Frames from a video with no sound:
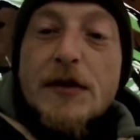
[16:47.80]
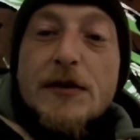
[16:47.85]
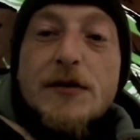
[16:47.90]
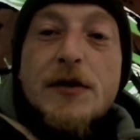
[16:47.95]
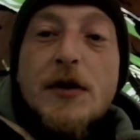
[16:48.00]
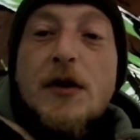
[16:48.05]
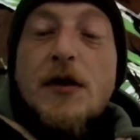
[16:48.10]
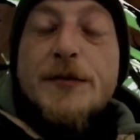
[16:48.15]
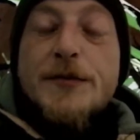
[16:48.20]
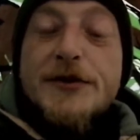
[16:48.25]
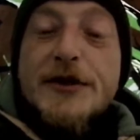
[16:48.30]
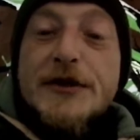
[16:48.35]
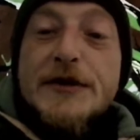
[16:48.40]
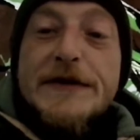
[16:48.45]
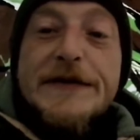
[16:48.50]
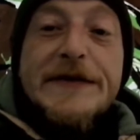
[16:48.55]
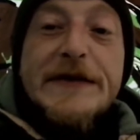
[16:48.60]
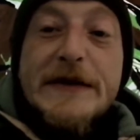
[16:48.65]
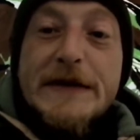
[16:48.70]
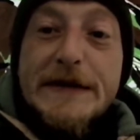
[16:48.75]
the object
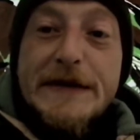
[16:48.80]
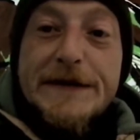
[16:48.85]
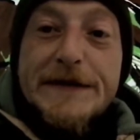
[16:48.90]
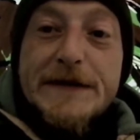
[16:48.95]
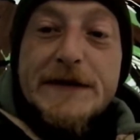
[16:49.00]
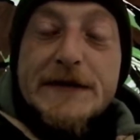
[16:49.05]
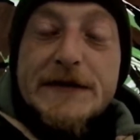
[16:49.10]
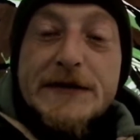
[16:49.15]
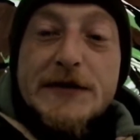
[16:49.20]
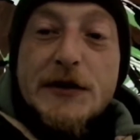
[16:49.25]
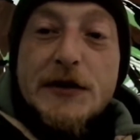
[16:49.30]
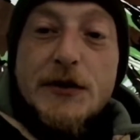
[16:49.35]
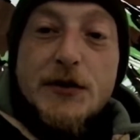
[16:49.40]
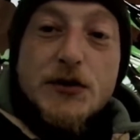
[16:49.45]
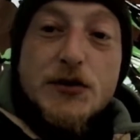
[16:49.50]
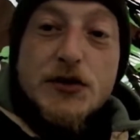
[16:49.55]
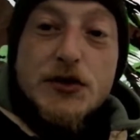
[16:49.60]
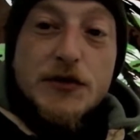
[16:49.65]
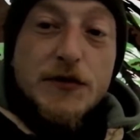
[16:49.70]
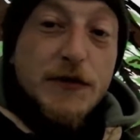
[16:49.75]
of leaving no
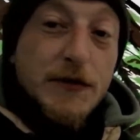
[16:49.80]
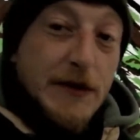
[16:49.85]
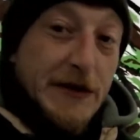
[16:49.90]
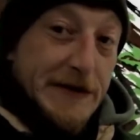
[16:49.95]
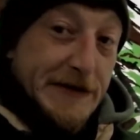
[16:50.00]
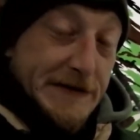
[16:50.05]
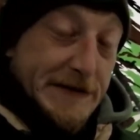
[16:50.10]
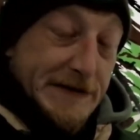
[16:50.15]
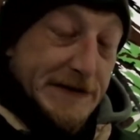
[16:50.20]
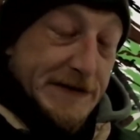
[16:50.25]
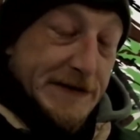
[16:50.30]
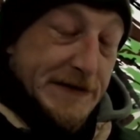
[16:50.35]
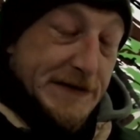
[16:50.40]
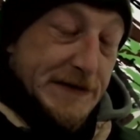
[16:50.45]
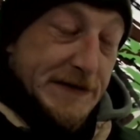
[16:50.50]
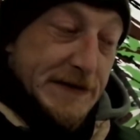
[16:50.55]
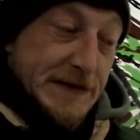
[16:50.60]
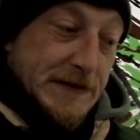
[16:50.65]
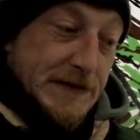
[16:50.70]
trace.